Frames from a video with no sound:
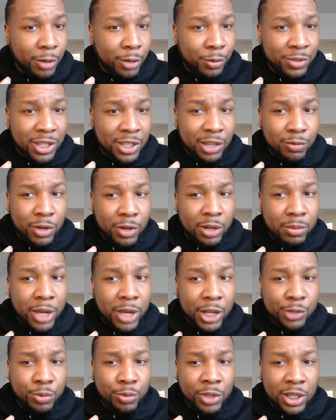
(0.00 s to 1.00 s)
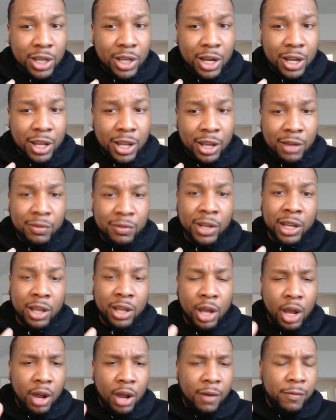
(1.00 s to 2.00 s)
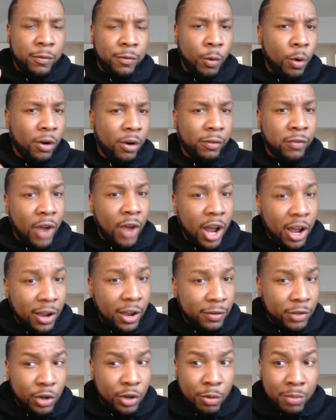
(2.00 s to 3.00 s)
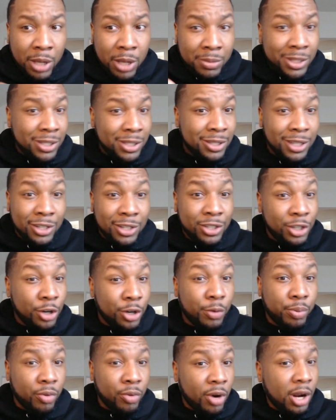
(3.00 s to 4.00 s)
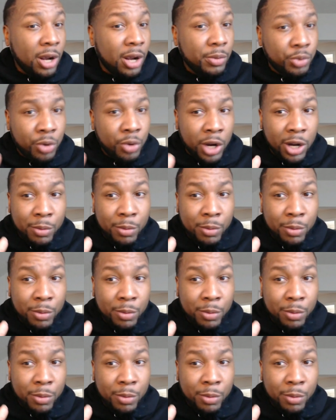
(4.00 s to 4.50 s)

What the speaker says: We see running backs really kind of have like 4 or 5, you know, maybe 6 year primes, right?